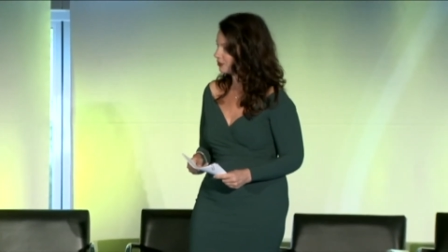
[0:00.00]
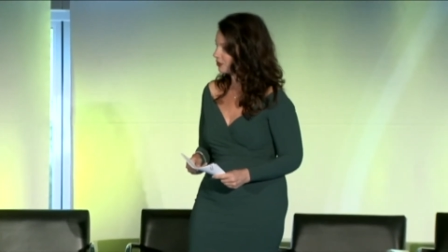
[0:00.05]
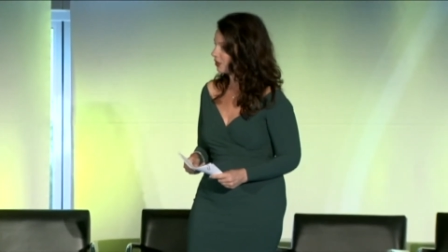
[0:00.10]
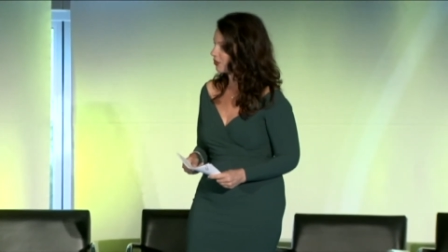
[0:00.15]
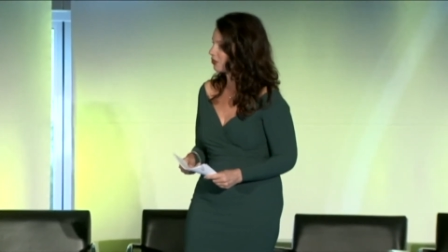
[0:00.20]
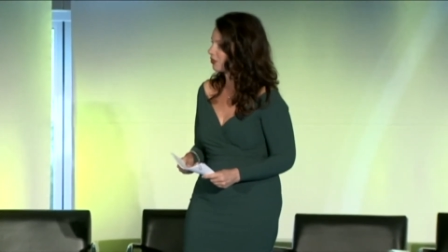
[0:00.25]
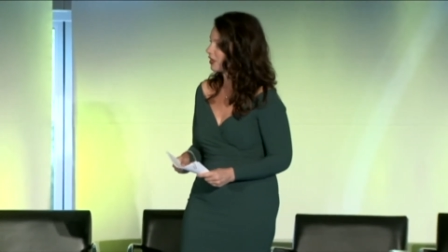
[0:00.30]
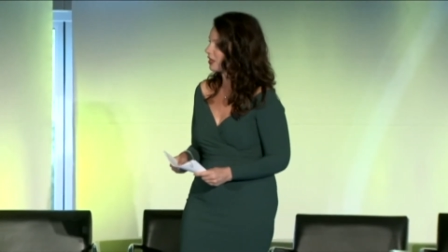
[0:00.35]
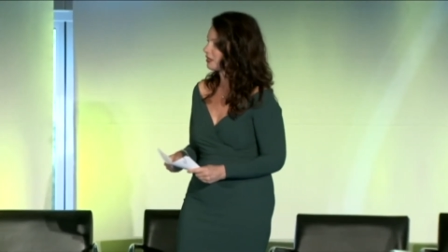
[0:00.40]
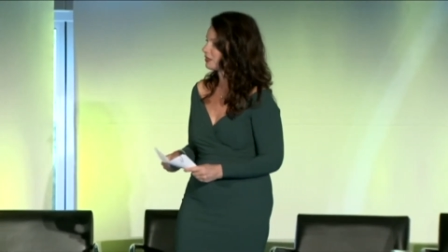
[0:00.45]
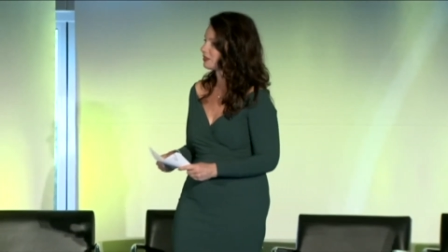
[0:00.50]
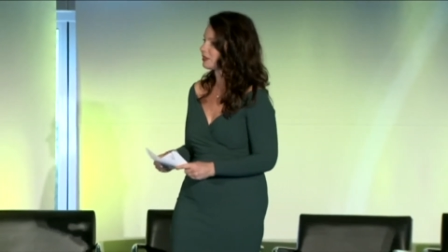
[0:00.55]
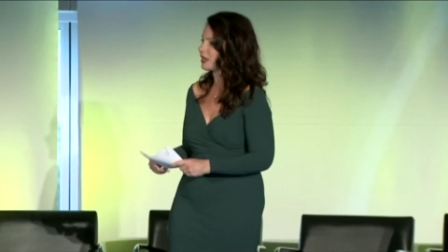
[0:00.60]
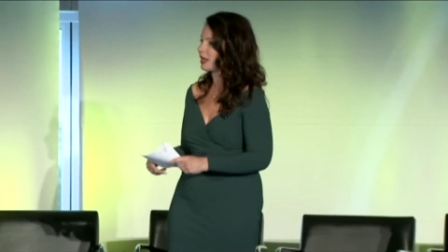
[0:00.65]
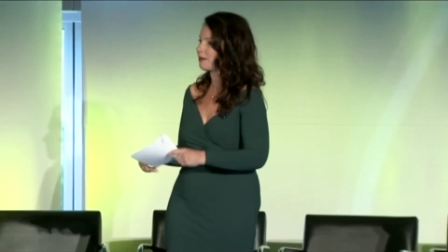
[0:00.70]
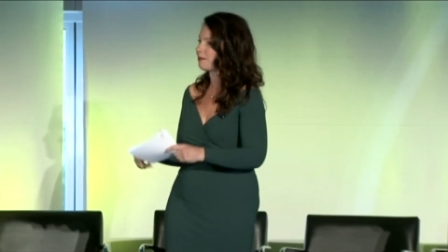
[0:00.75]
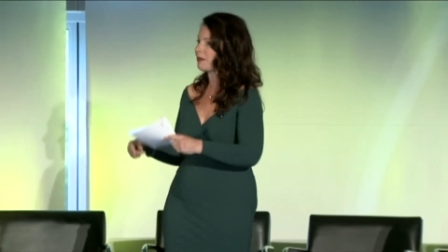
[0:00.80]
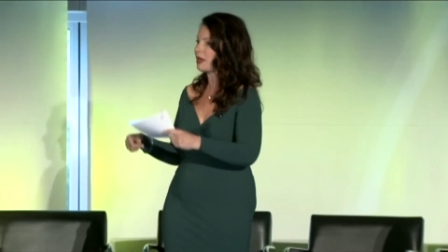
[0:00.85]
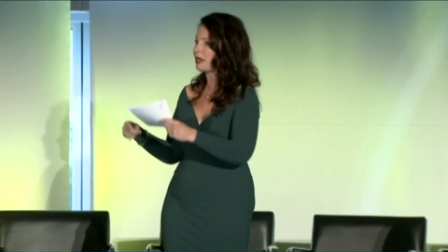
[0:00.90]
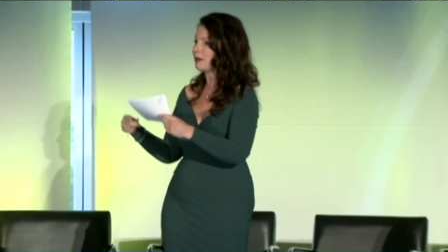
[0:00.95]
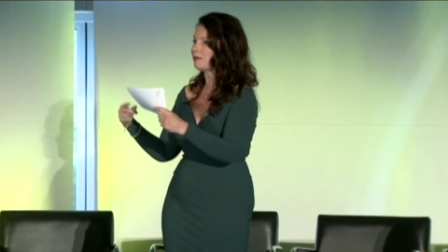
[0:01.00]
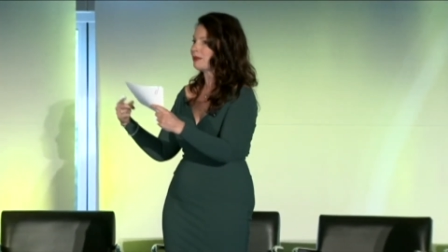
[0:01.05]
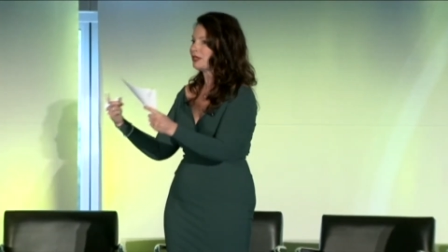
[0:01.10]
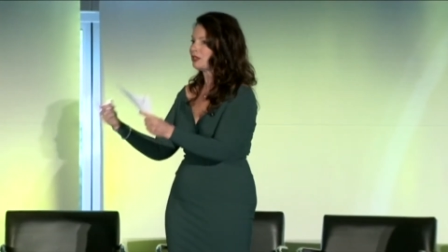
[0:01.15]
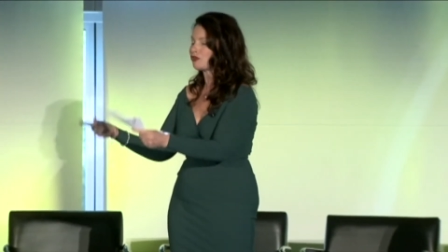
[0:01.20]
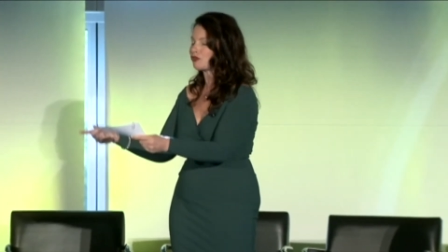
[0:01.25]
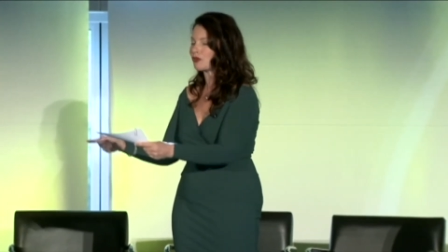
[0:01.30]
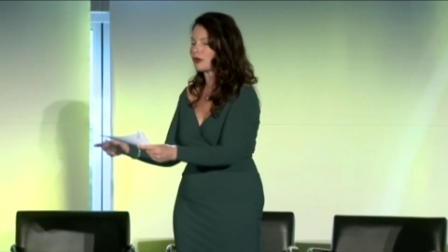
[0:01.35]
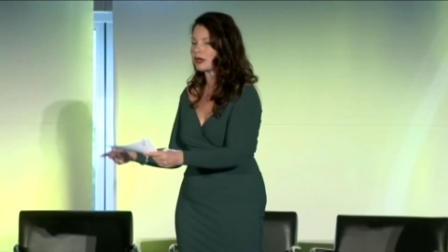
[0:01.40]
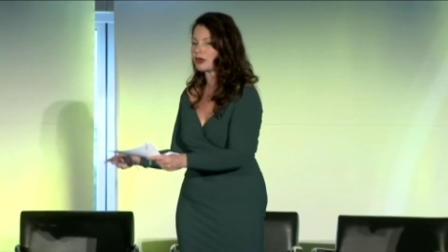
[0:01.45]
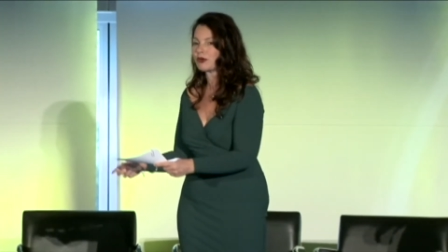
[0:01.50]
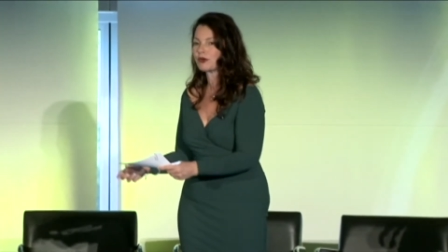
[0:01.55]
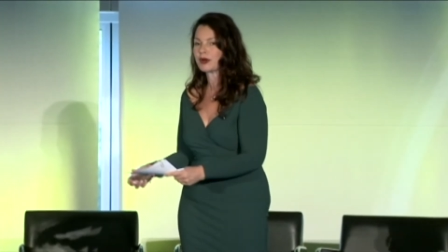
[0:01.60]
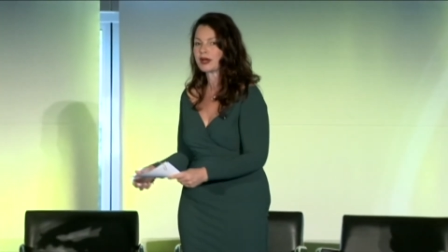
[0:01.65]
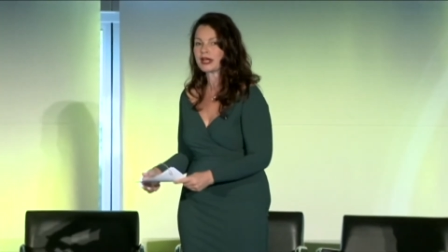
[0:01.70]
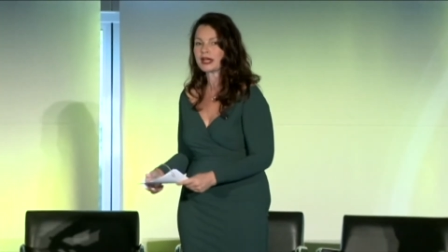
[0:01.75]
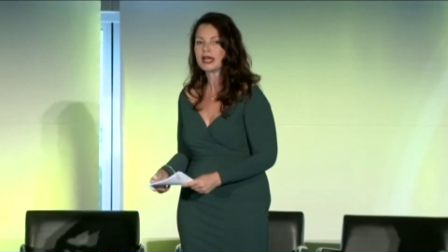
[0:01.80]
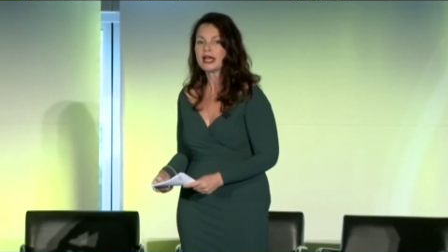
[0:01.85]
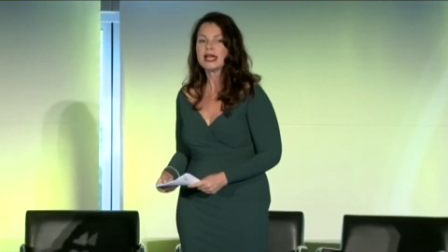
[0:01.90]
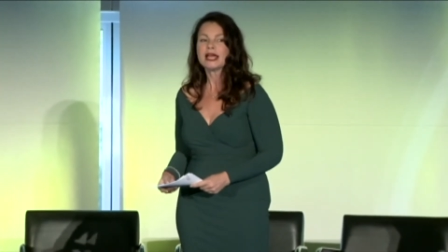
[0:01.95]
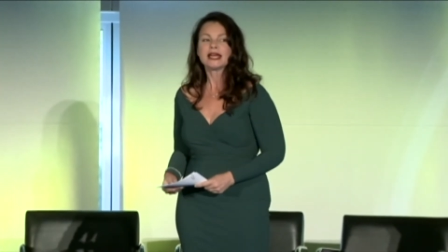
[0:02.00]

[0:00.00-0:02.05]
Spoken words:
the things that may be triggering